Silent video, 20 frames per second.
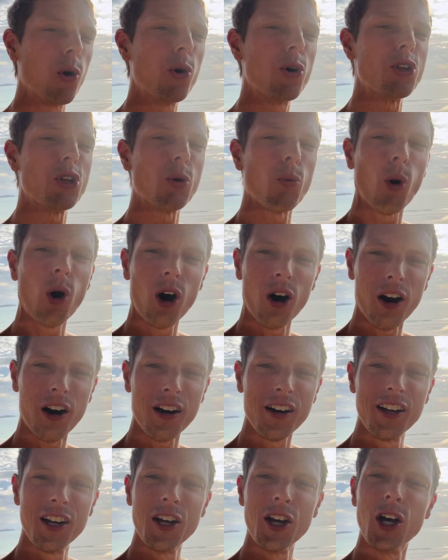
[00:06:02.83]
who you are,
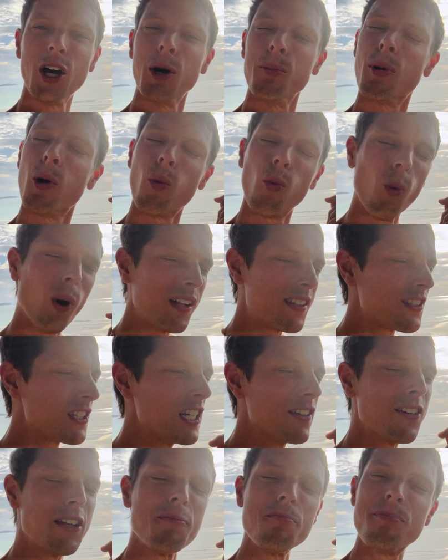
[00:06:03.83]
but what's
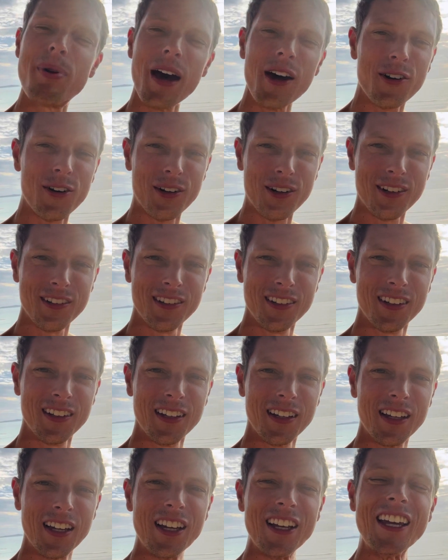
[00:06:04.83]
even better
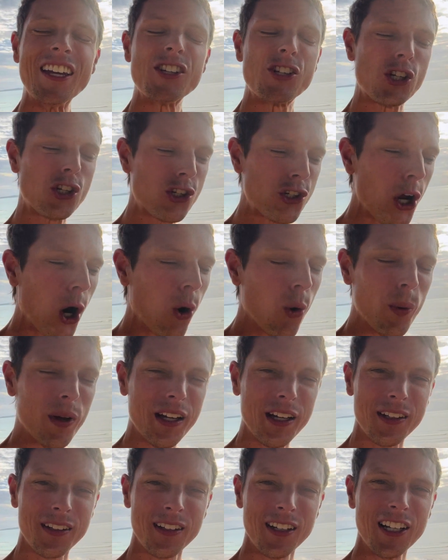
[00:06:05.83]
is
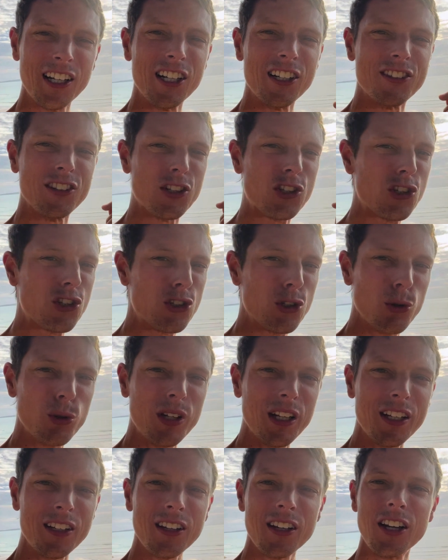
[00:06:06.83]
showing the
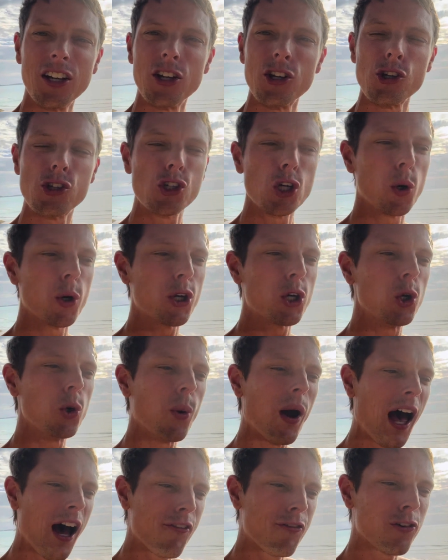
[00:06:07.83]
student, showing
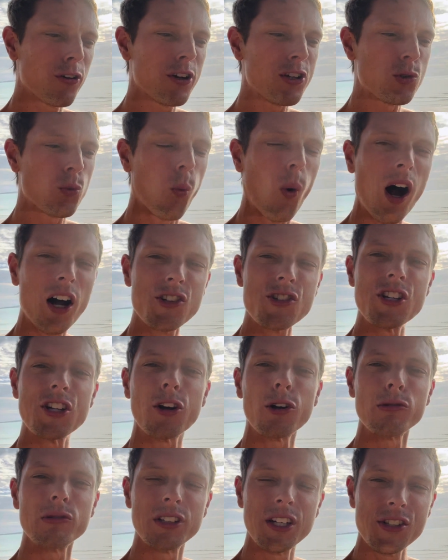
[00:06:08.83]
whoever is watching
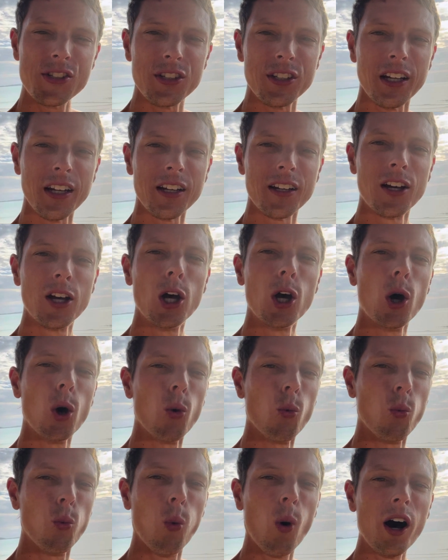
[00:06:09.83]
or listening,
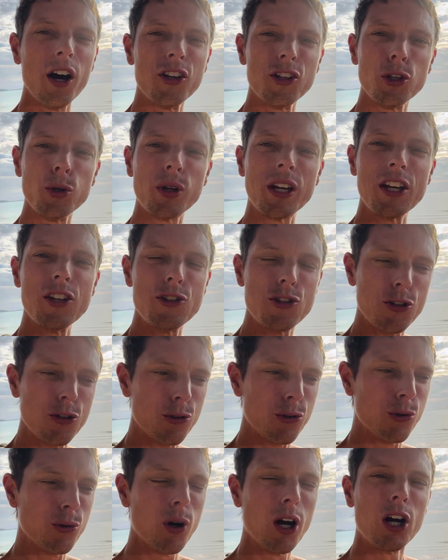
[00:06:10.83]
what you can
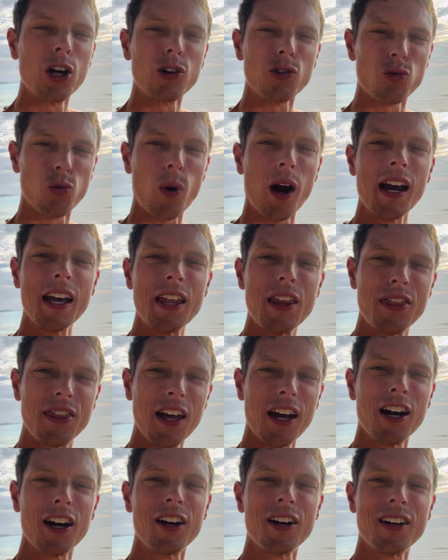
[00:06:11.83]
do right
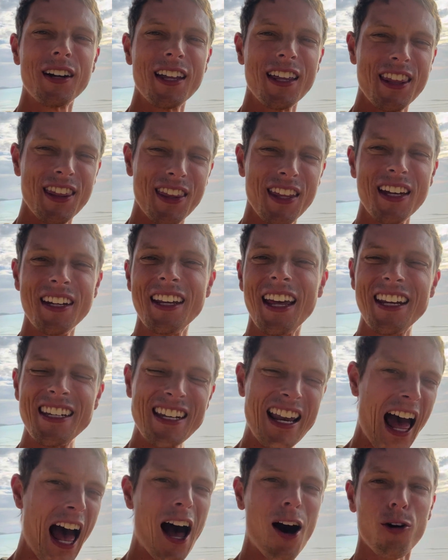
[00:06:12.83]
there, then and
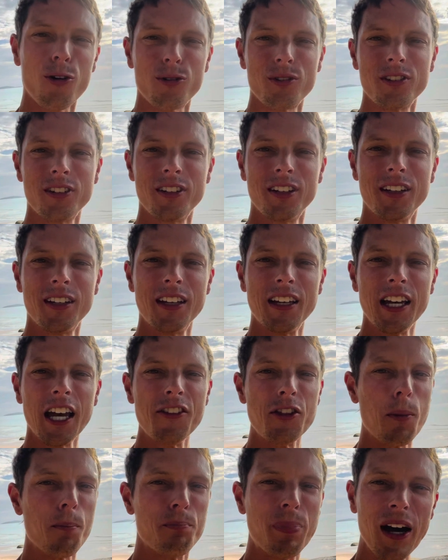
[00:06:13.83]
now.
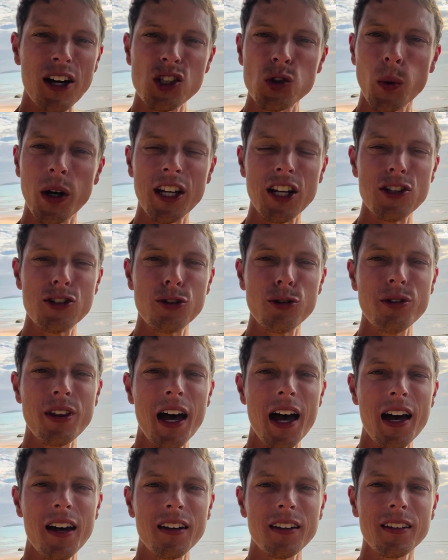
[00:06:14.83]
And the best way to do
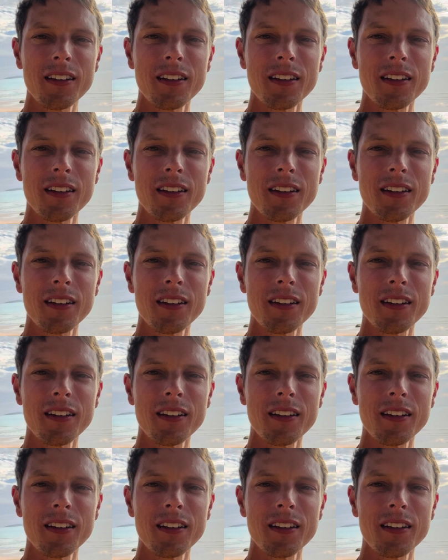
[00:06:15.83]
that